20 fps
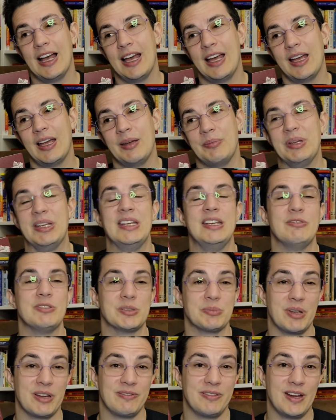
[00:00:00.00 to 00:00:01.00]
I mean, he was
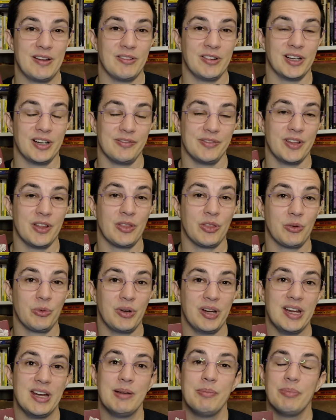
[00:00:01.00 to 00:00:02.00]
my favorite of the
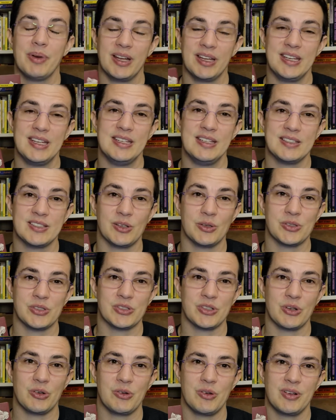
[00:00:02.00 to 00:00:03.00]
three, but he's
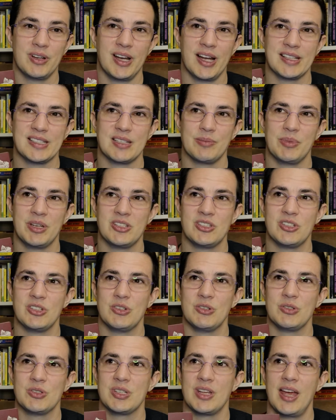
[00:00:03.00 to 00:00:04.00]
also got some
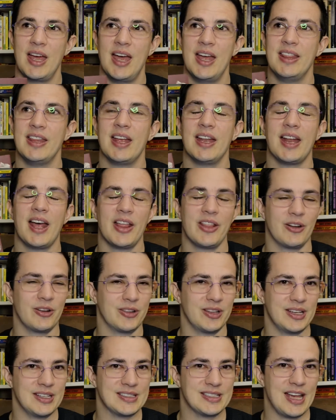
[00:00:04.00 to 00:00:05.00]
issues, and then other
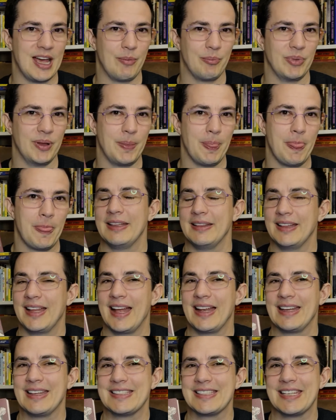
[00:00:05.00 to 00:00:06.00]
things happen.
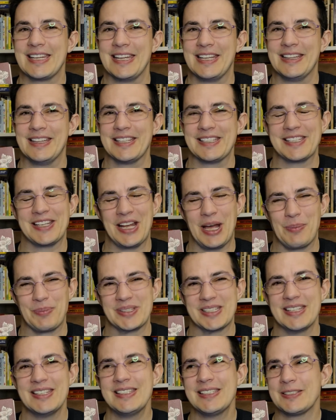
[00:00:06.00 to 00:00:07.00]
That is in the
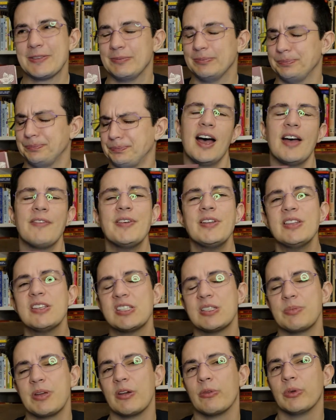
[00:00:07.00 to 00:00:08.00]
synopsis. I found this
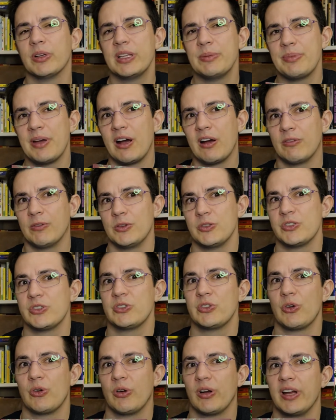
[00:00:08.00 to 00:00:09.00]
to be a really powerful
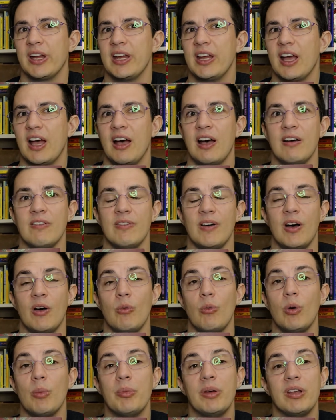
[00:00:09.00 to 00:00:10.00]
story of a
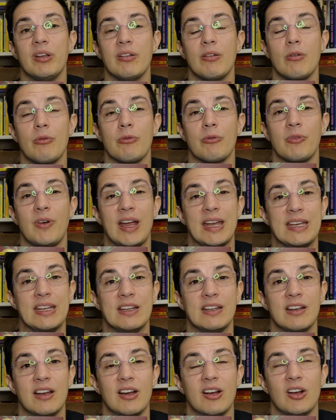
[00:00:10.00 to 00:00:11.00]
woman
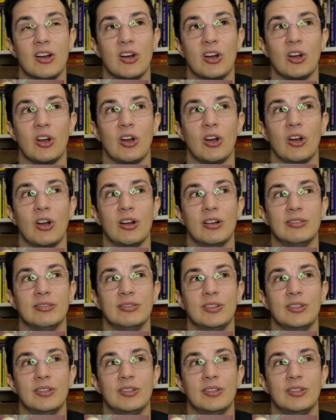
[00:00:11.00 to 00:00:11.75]
finding her